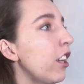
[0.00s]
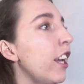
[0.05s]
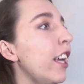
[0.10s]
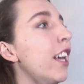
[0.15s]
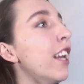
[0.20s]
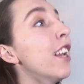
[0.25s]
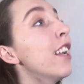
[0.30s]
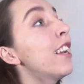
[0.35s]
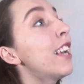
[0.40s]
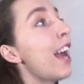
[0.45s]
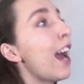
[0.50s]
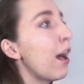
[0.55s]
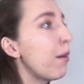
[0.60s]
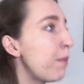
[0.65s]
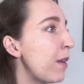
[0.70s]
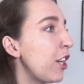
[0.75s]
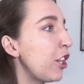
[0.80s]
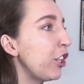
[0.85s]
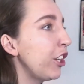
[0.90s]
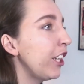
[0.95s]
Can I get a
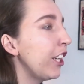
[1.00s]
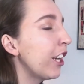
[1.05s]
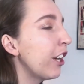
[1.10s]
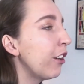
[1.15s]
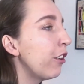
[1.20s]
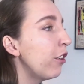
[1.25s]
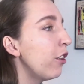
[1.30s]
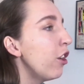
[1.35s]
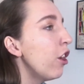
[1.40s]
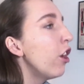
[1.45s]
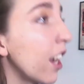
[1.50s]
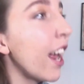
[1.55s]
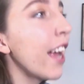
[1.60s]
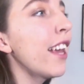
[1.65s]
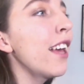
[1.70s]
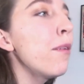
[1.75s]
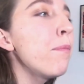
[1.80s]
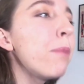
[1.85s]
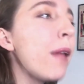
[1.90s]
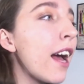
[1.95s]
cappuccino? Can I
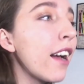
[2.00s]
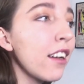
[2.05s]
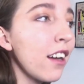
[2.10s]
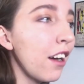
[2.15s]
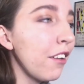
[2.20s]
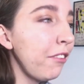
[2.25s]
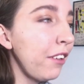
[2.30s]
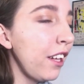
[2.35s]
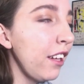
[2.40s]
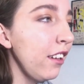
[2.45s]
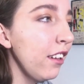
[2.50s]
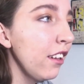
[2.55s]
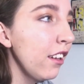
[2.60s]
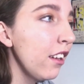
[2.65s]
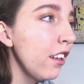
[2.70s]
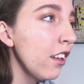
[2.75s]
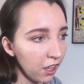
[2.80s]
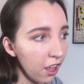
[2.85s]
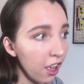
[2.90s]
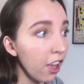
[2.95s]
get black coffee?
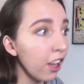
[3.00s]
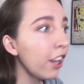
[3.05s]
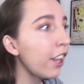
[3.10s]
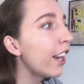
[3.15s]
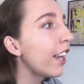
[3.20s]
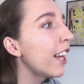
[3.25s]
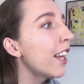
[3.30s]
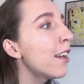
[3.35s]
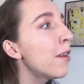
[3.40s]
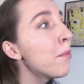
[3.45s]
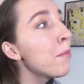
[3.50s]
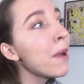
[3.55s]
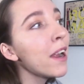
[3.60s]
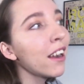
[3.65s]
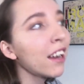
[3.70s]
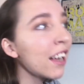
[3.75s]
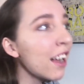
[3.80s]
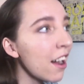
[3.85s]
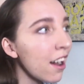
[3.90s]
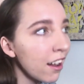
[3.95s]
Can I get an
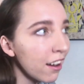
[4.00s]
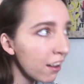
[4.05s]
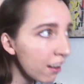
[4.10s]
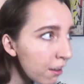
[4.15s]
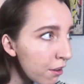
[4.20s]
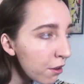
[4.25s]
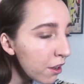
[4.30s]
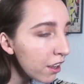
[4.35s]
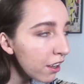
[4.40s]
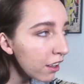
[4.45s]
Americano?